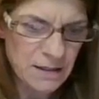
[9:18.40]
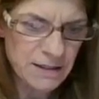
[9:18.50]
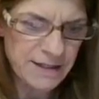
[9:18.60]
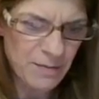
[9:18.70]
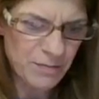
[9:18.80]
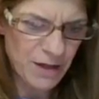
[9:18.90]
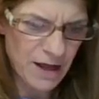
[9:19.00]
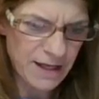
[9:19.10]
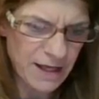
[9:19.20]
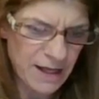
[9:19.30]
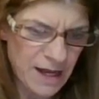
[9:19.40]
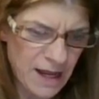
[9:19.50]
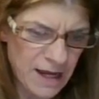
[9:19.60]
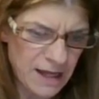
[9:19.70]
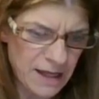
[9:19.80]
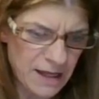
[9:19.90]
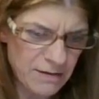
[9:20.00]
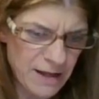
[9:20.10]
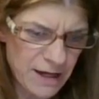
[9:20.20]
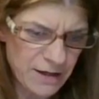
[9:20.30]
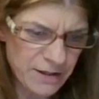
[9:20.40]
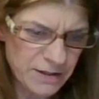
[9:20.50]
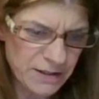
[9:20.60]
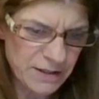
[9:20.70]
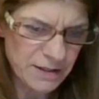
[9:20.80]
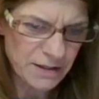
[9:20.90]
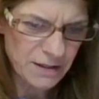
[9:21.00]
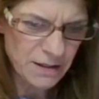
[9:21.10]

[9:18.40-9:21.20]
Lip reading: Does that block in any letters?